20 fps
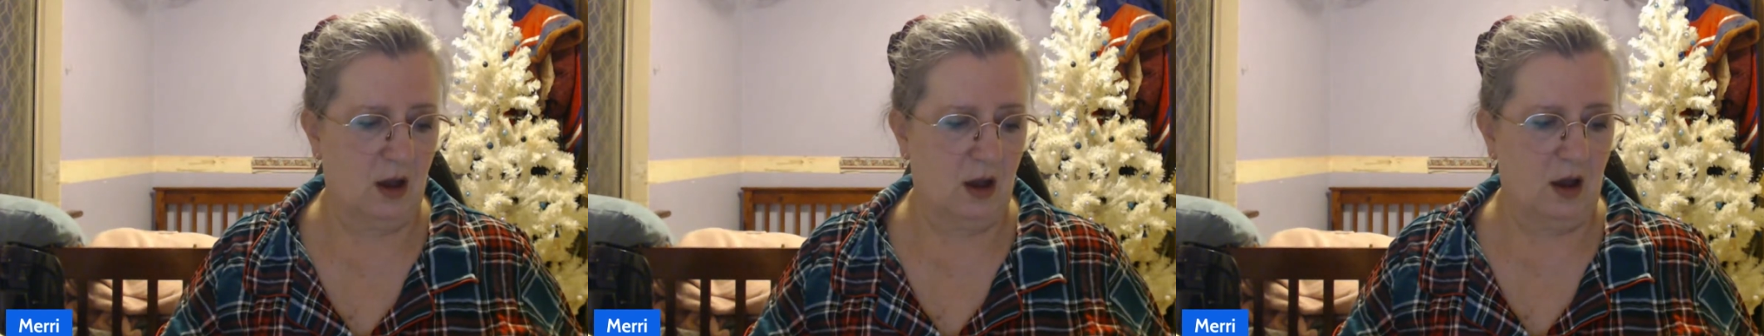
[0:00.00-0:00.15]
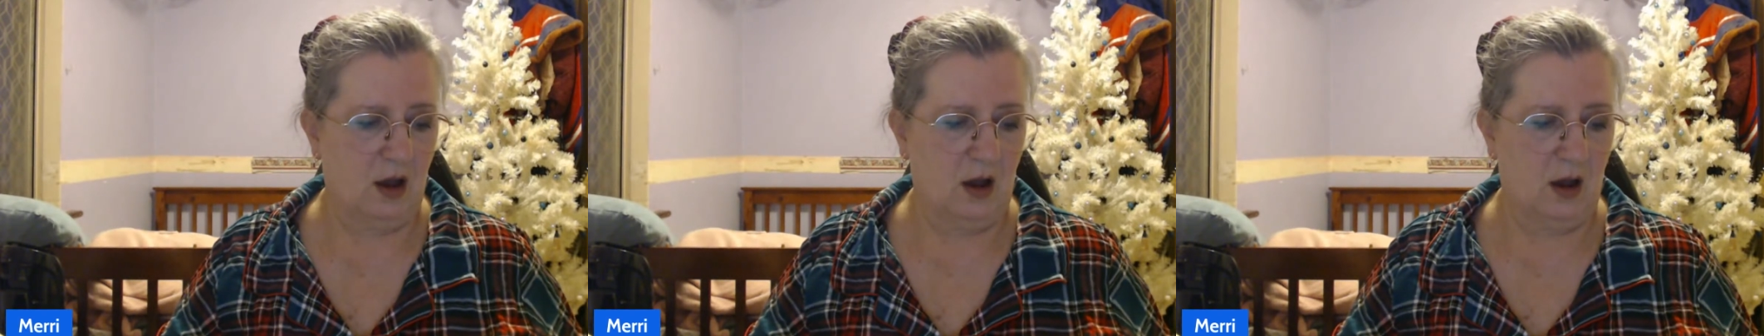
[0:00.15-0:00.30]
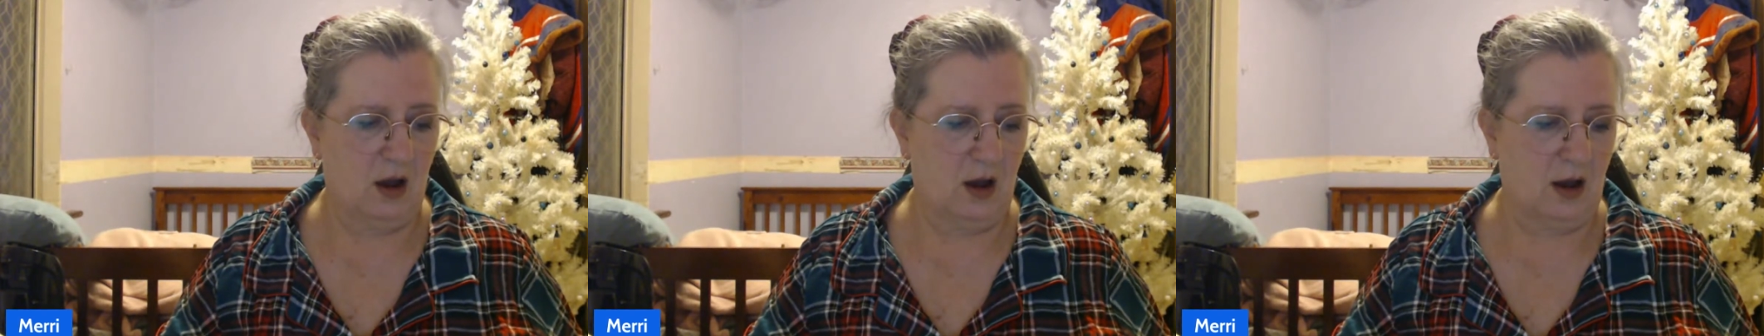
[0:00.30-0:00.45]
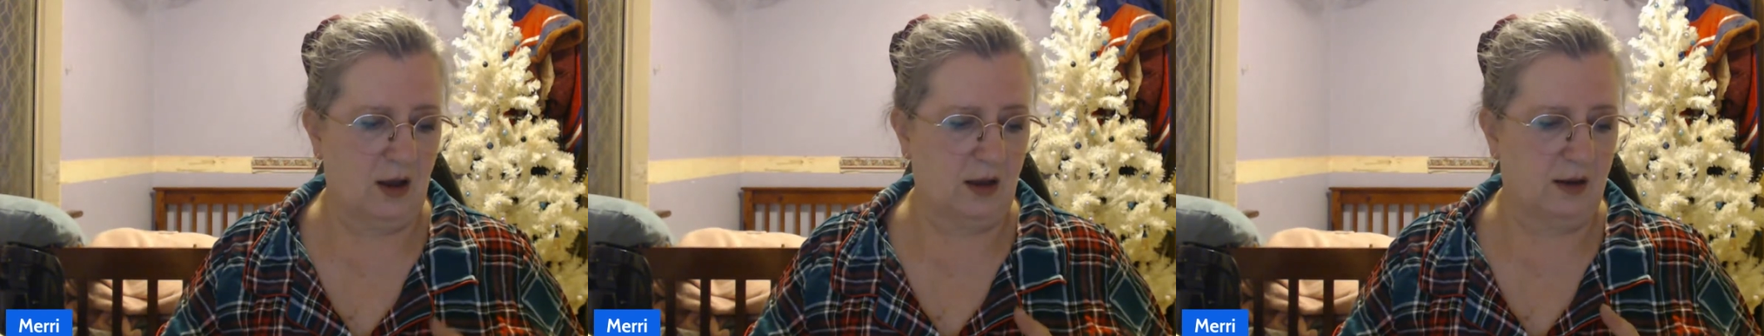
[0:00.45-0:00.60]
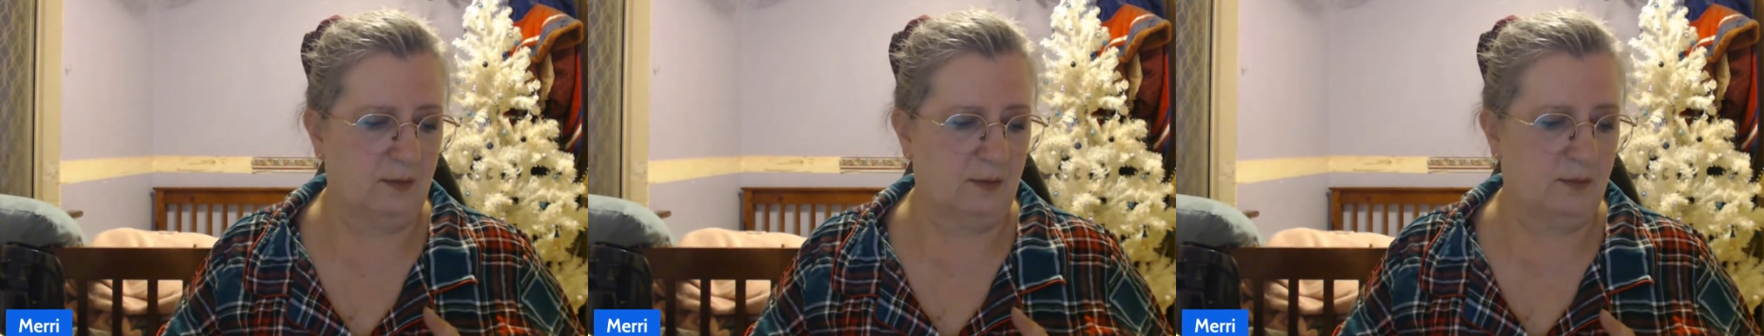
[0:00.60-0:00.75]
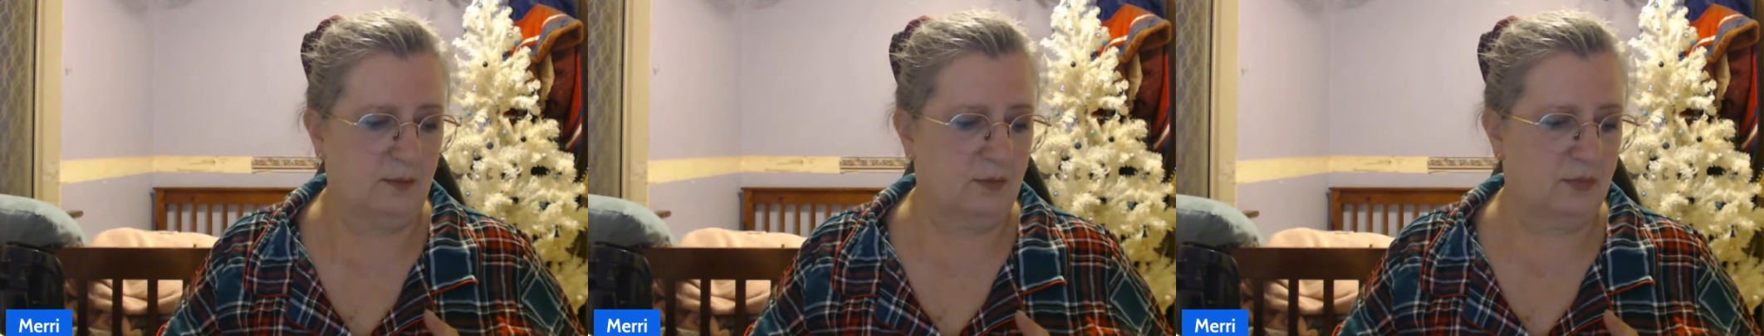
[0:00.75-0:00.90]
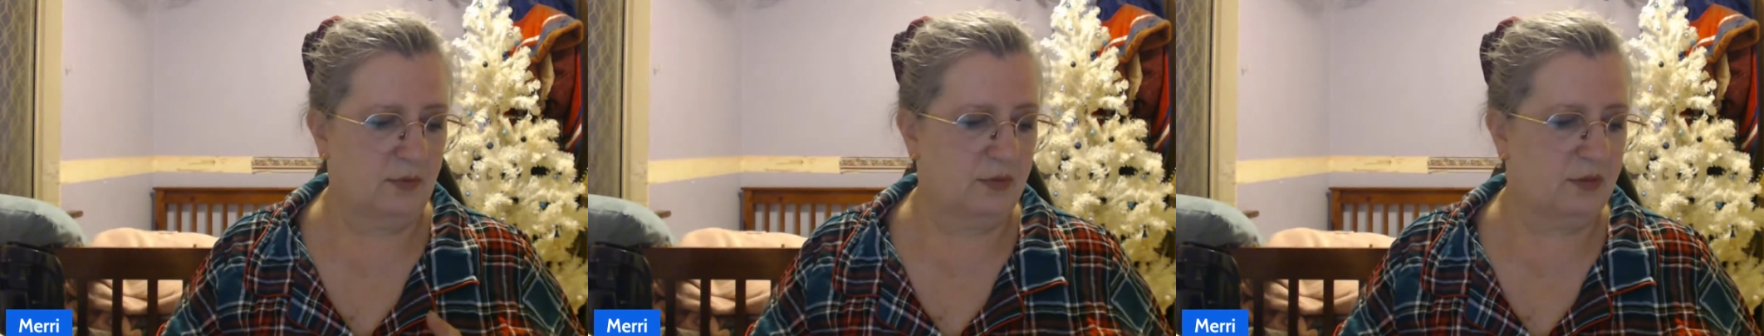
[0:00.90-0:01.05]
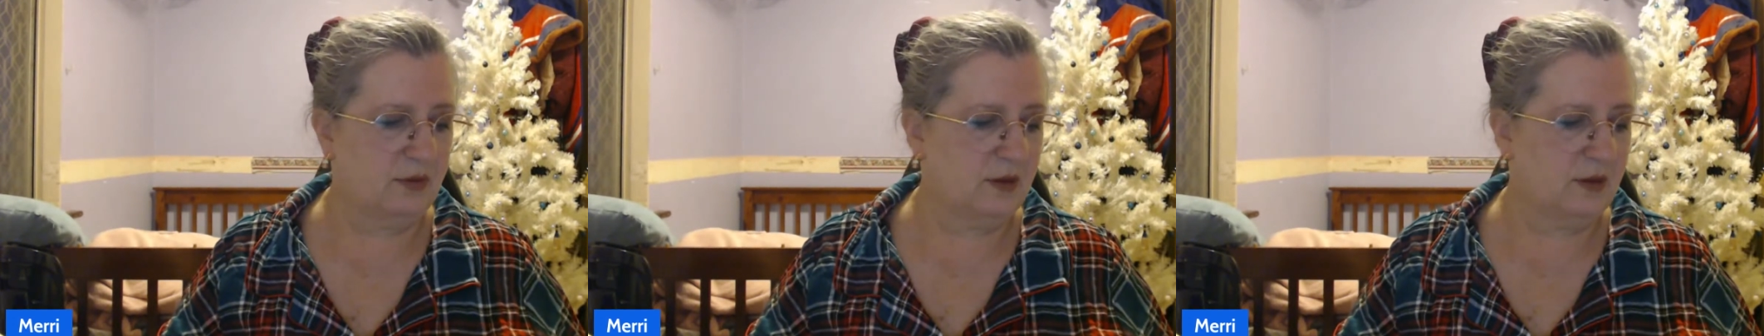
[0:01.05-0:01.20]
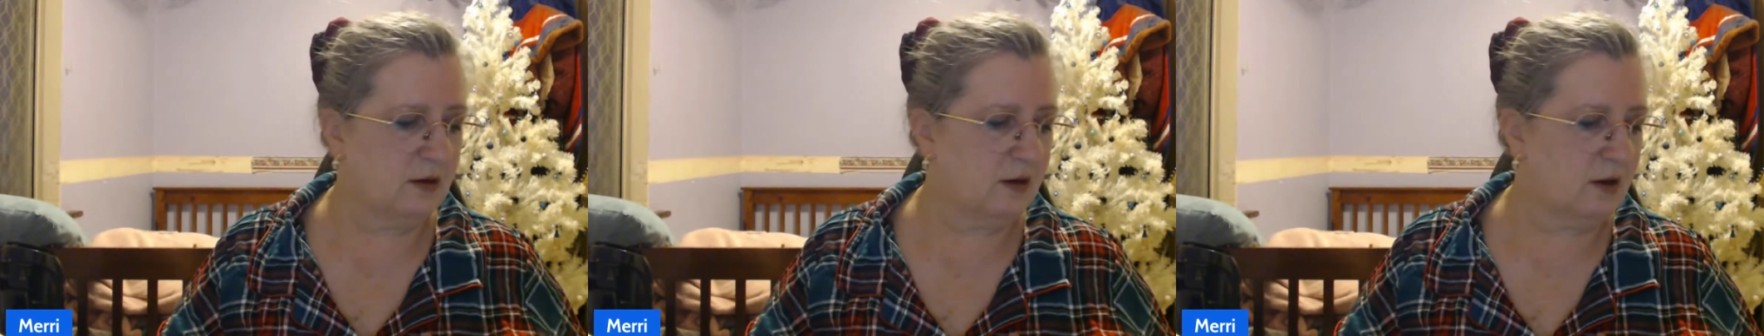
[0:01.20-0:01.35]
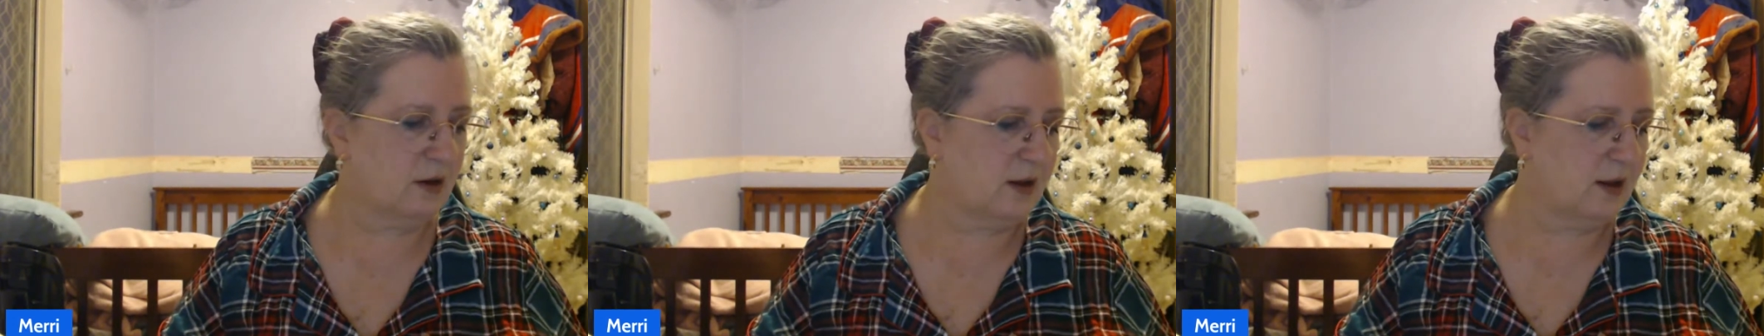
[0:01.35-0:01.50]
I think
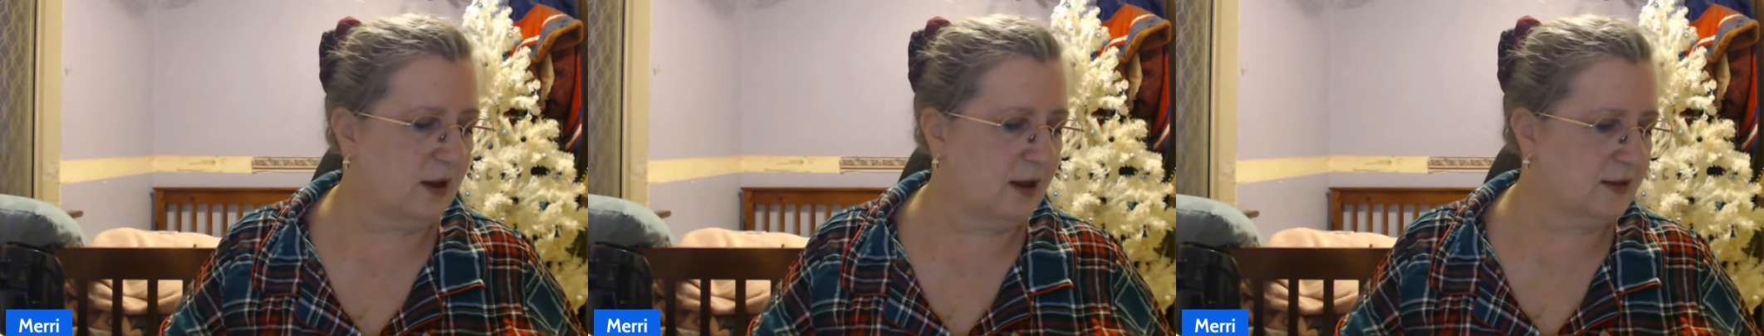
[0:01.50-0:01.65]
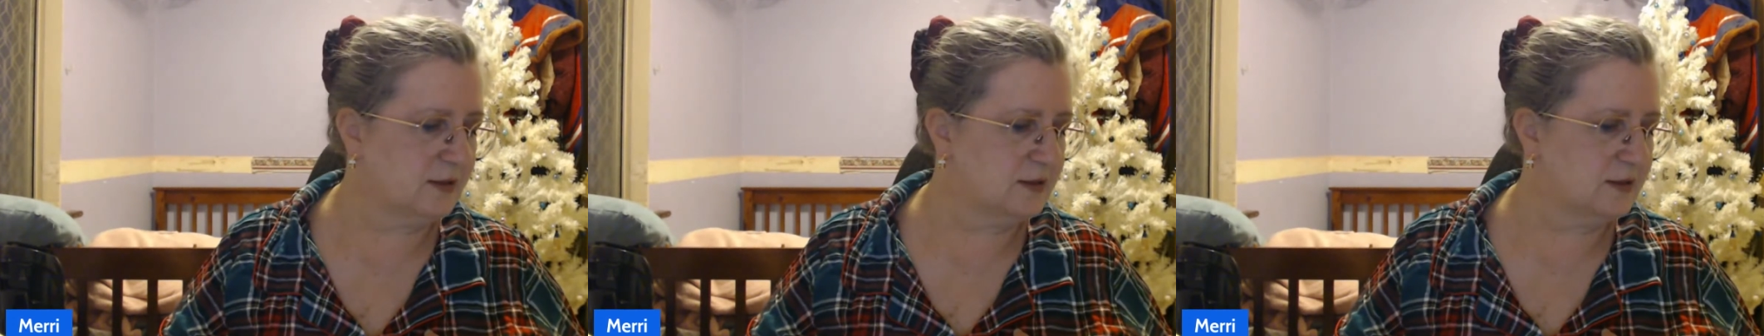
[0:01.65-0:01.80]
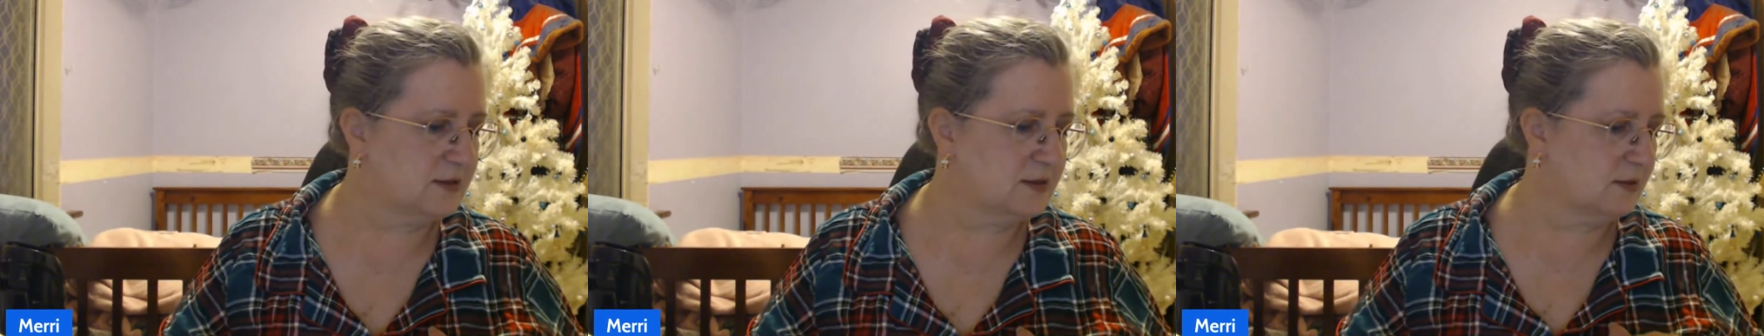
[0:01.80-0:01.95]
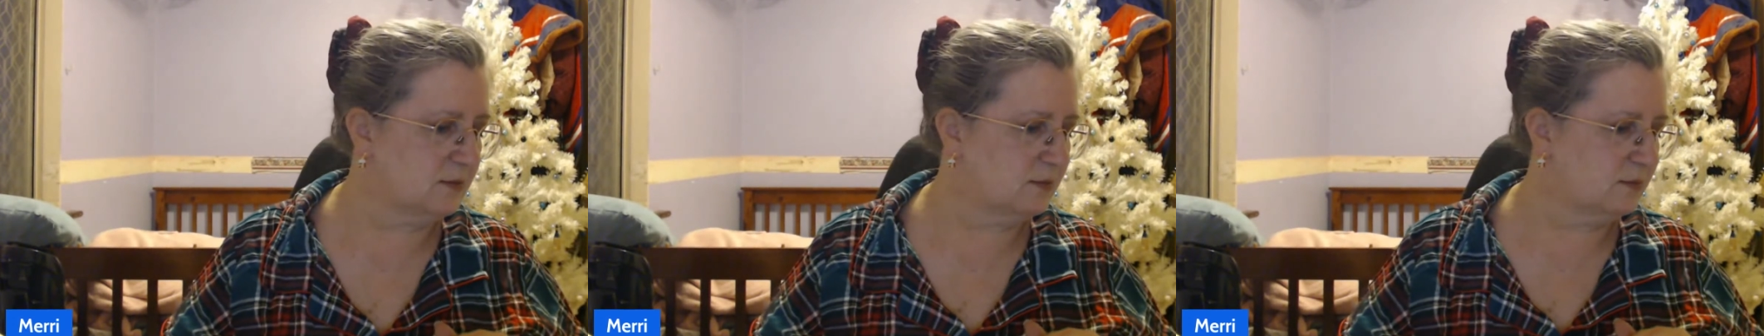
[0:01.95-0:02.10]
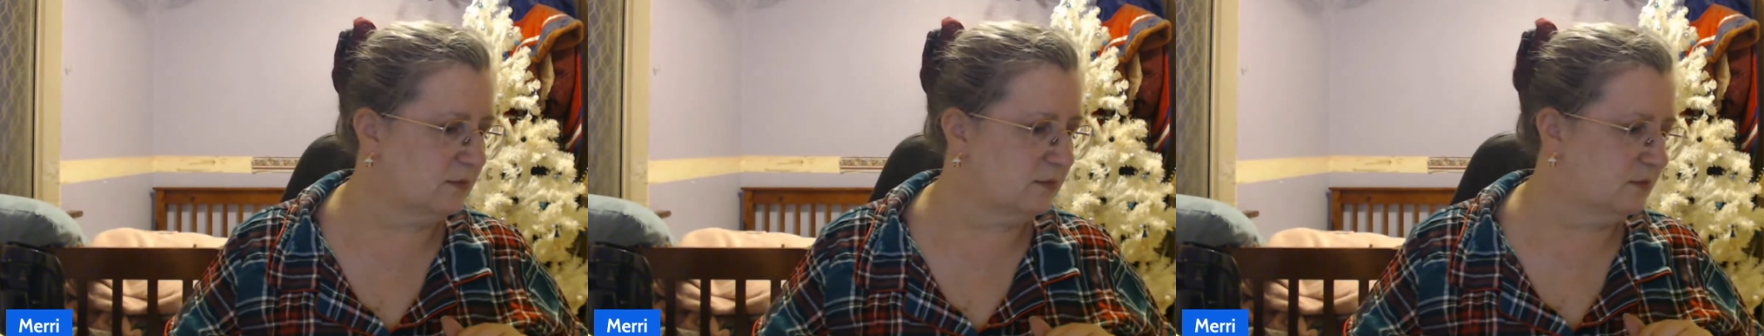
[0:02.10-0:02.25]
I had some